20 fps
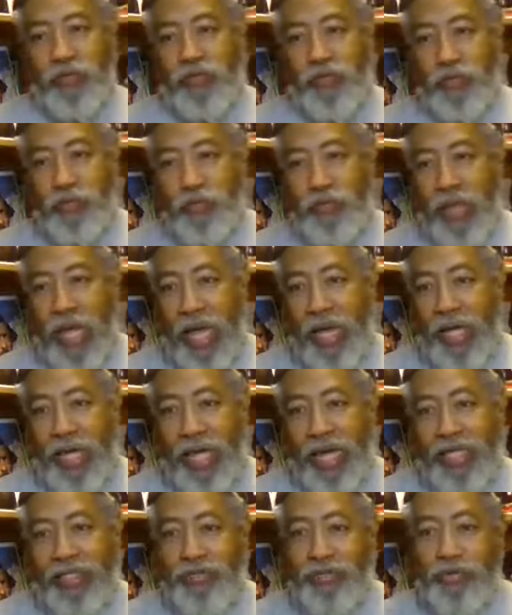of
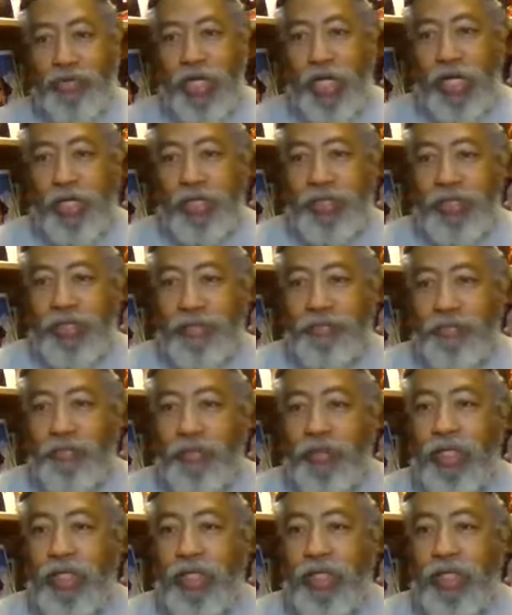black astronauts,